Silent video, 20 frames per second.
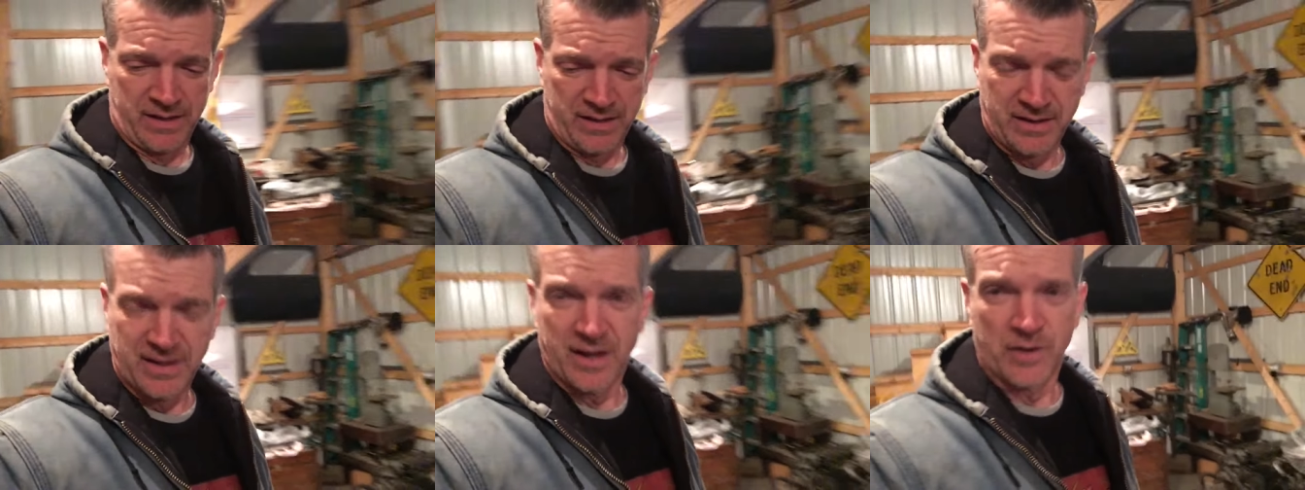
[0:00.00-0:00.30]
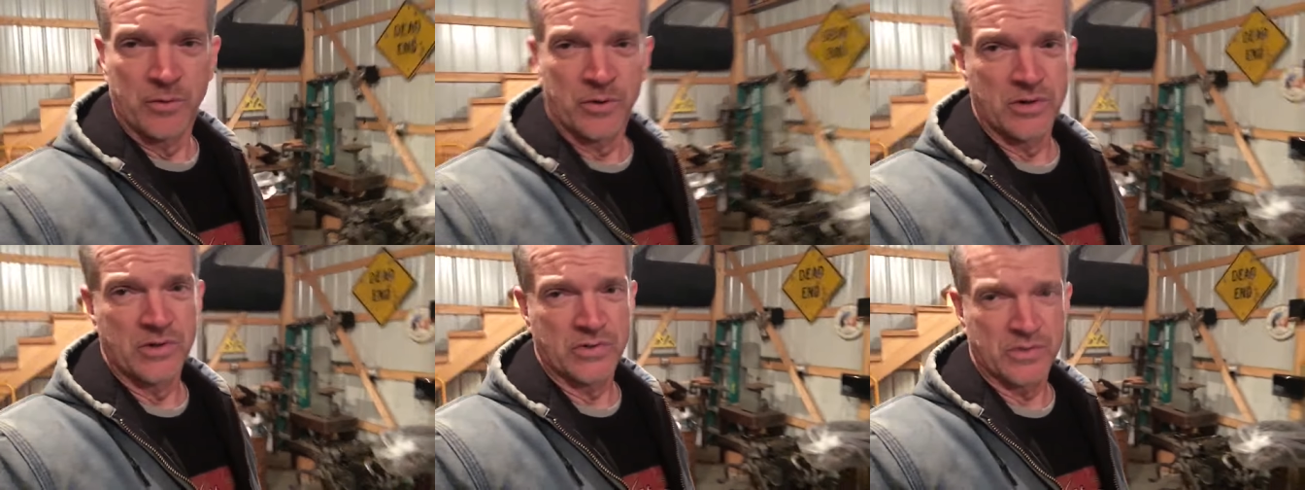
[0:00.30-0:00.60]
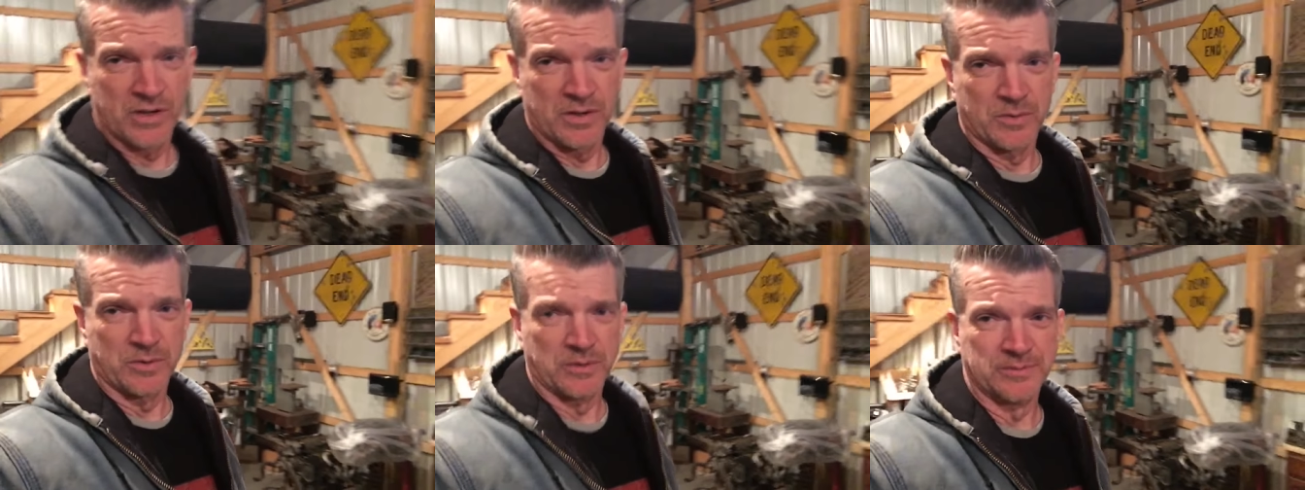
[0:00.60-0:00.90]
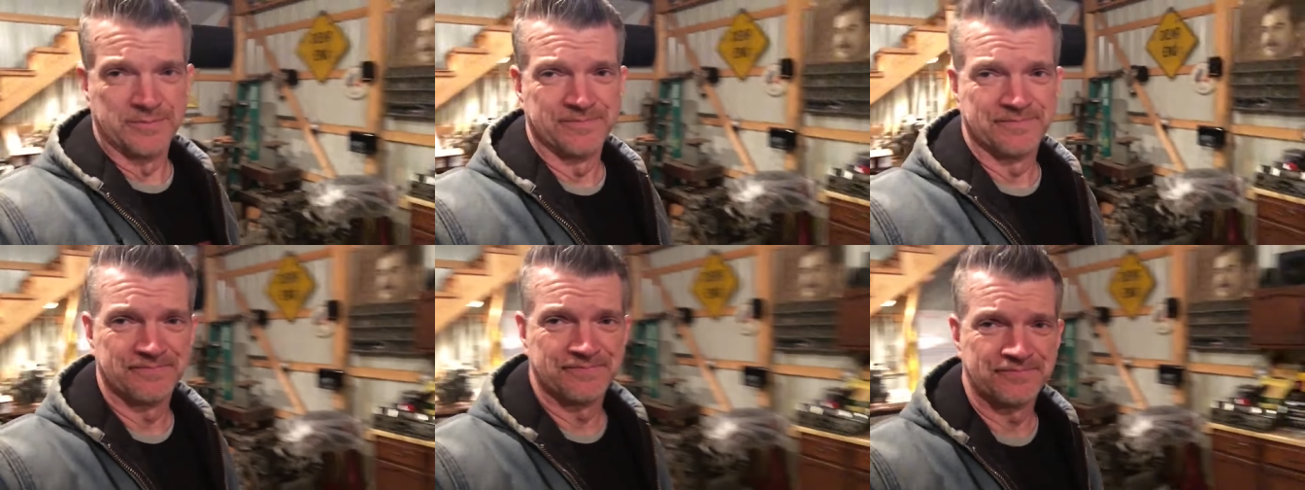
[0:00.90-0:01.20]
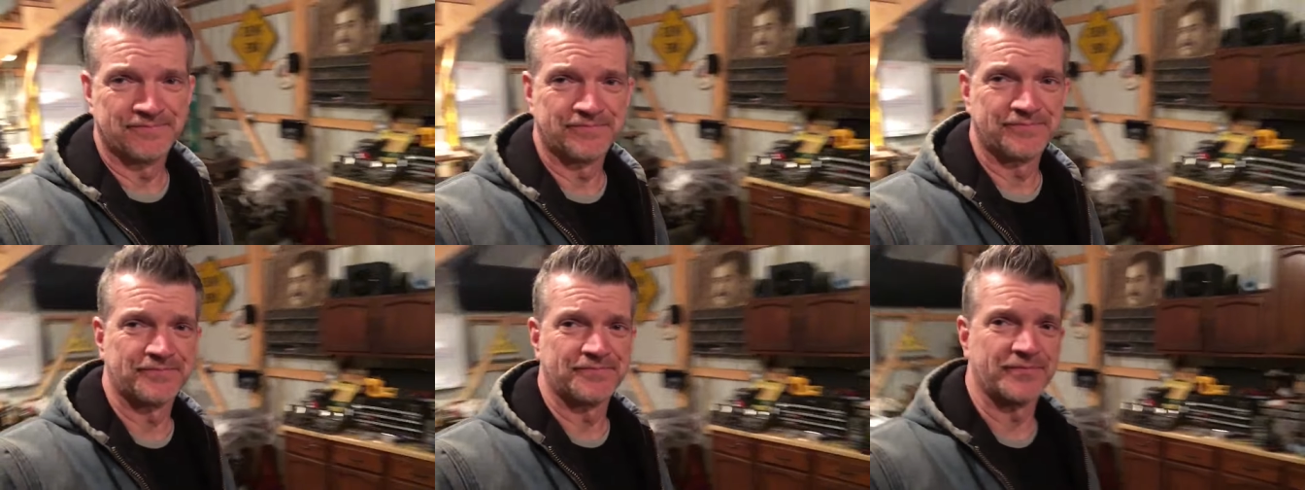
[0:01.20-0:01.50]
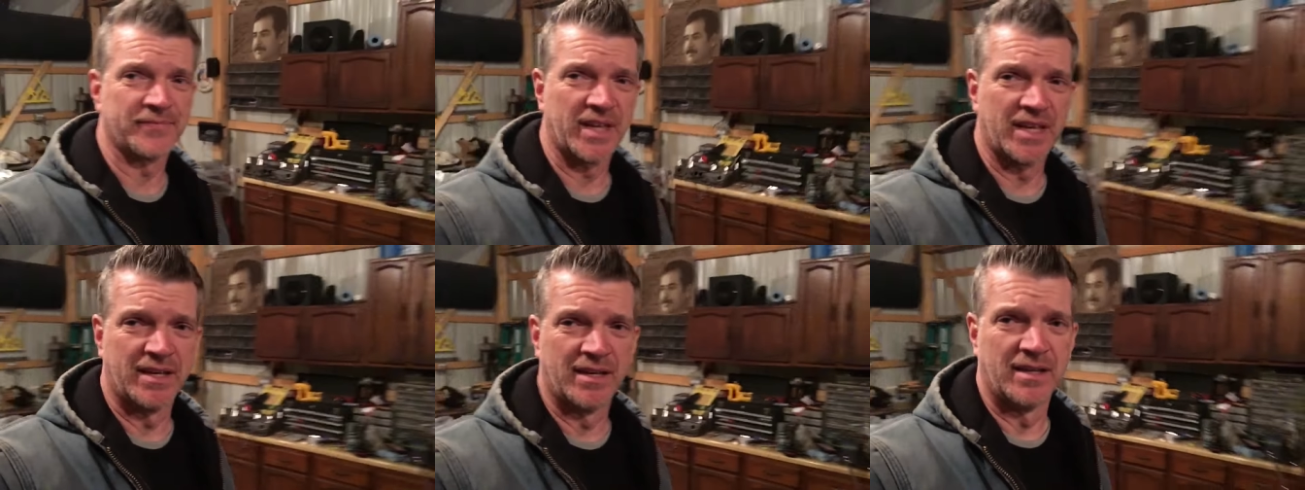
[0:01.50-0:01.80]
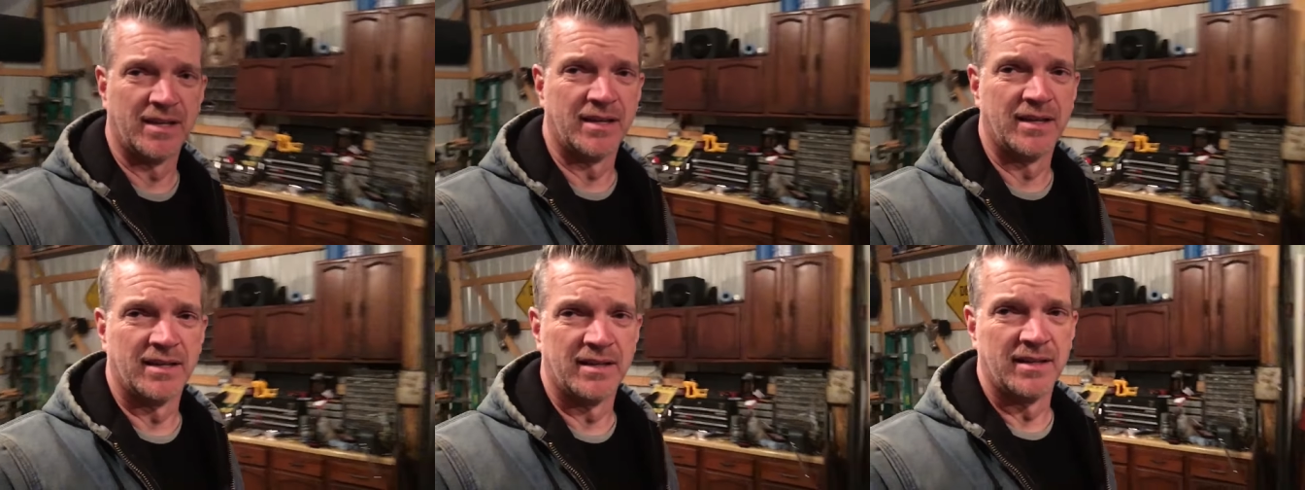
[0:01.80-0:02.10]
Yeah, we're in trouble.
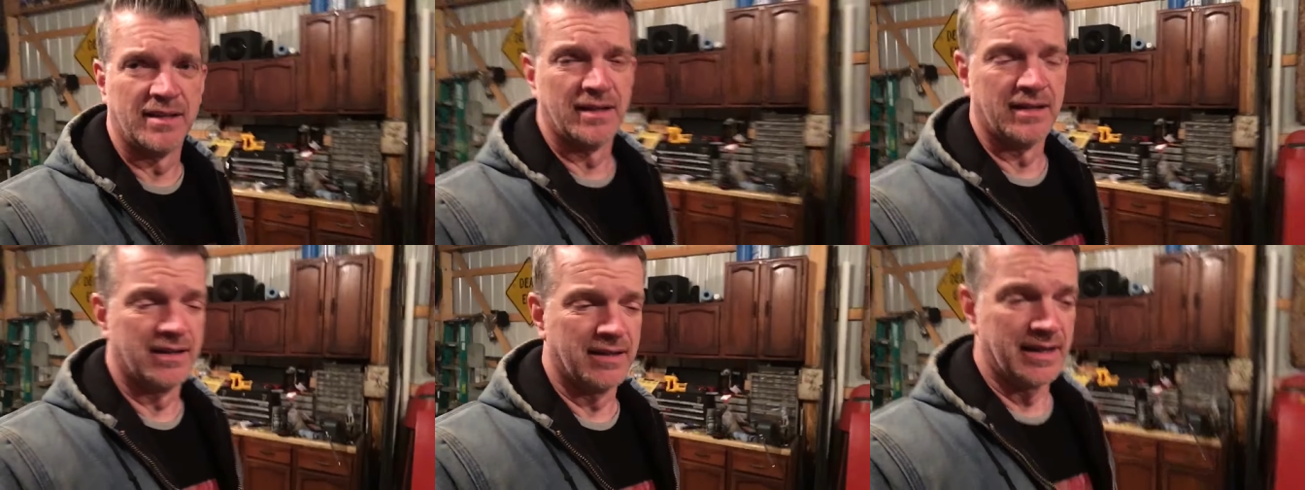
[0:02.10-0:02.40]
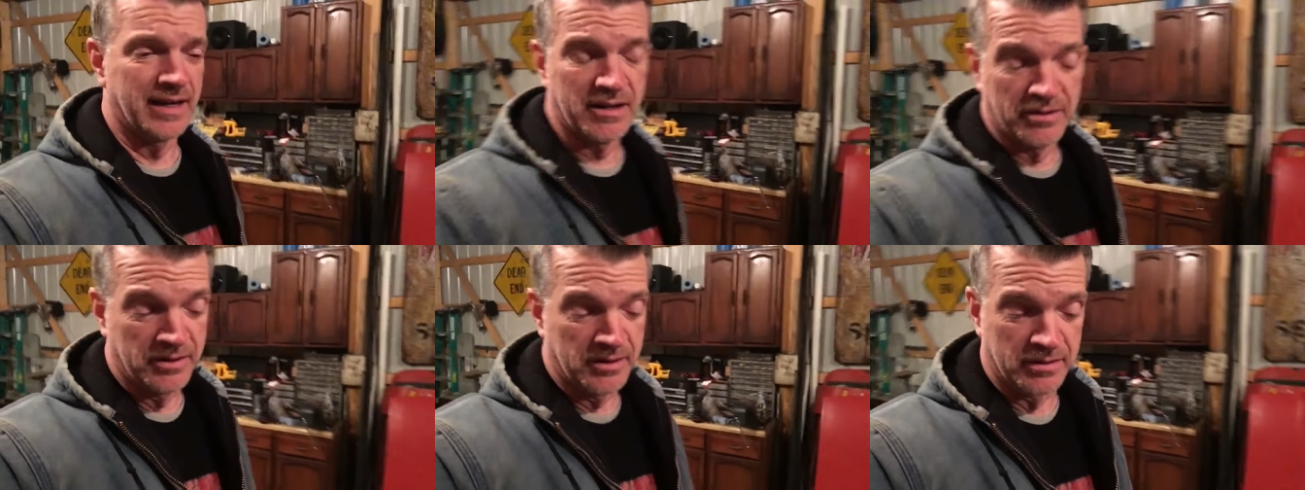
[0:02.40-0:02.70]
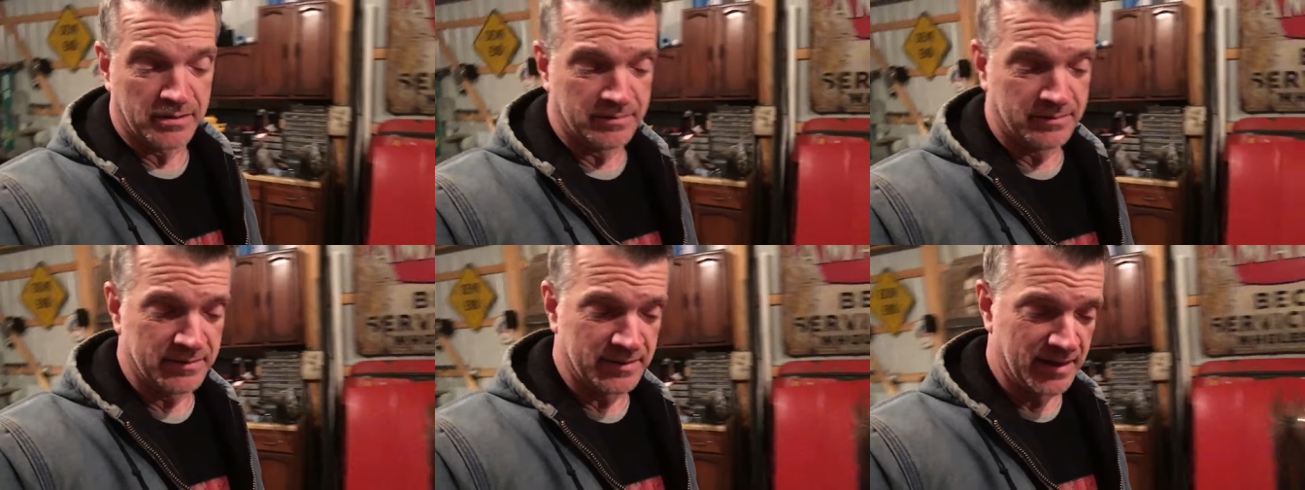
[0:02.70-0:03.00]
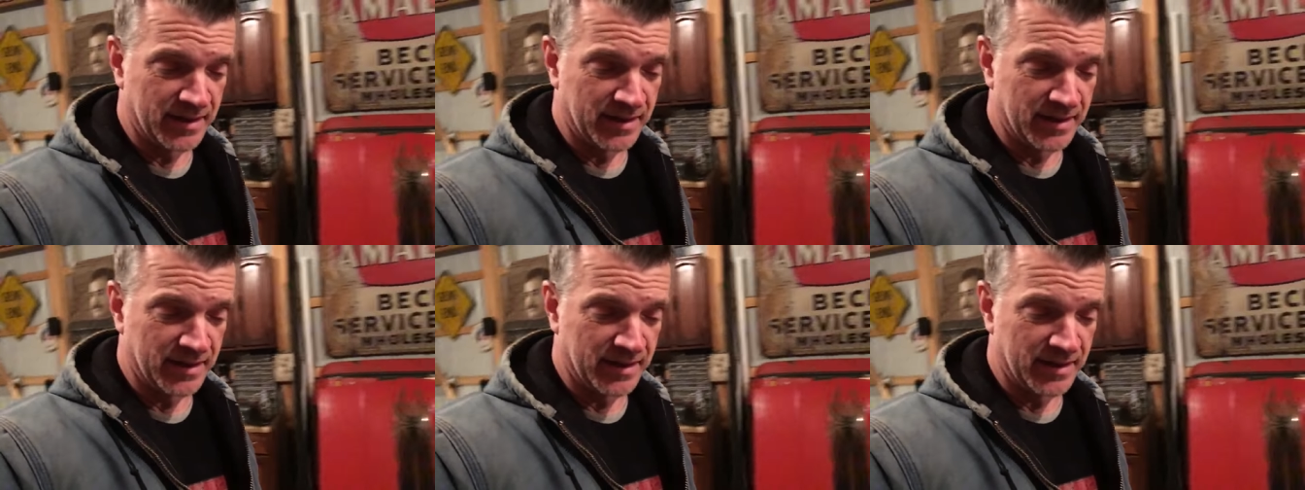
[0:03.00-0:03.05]
And I don't know.